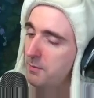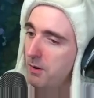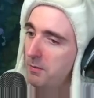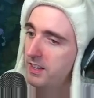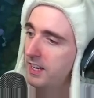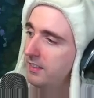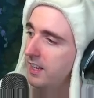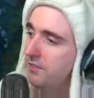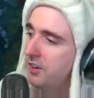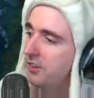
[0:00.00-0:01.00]
The moment they
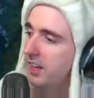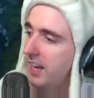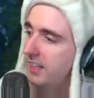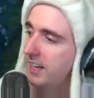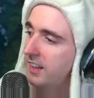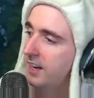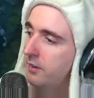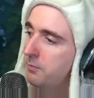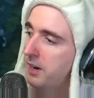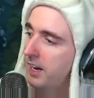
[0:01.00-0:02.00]
leave their lane, that lane
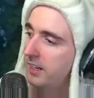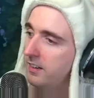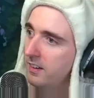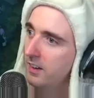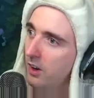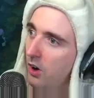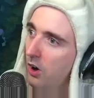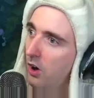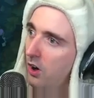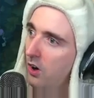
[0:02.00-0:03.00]
is mine.
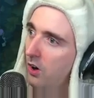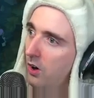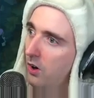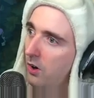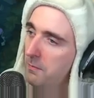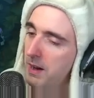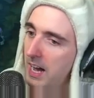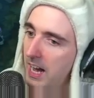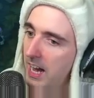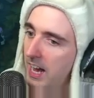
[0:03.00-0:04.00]
All
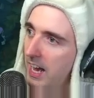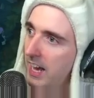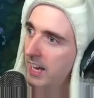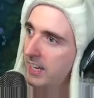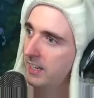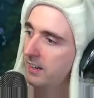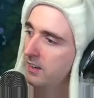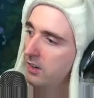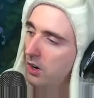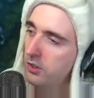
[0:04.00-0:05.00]
mine.
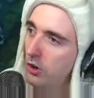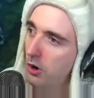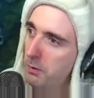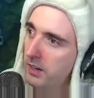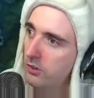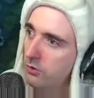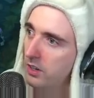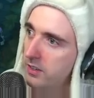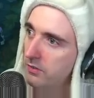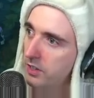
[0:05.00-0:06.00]
Also, Hullbreaker is
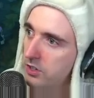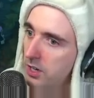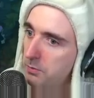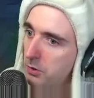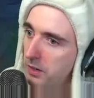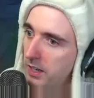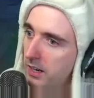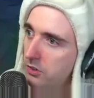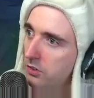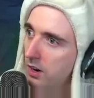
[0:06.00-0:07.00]
relatively cheap, so we can
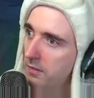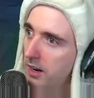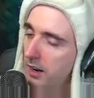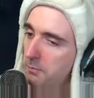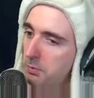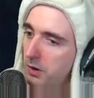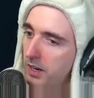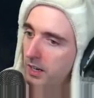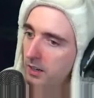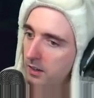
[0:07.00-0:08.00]
actually grab that item
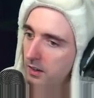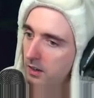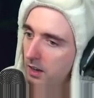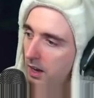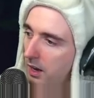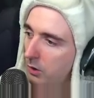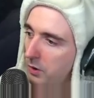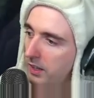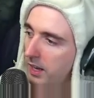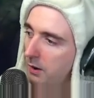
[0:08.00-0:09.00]
pretty
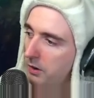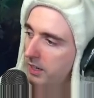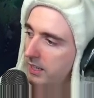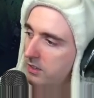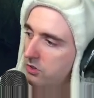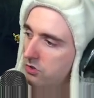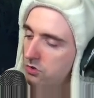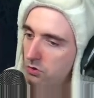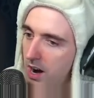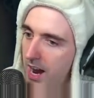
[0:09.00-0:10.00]
quickly. I want to get this
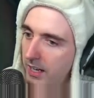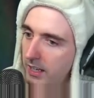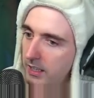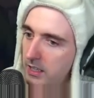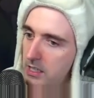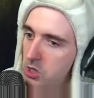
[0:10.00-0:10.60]
dragon.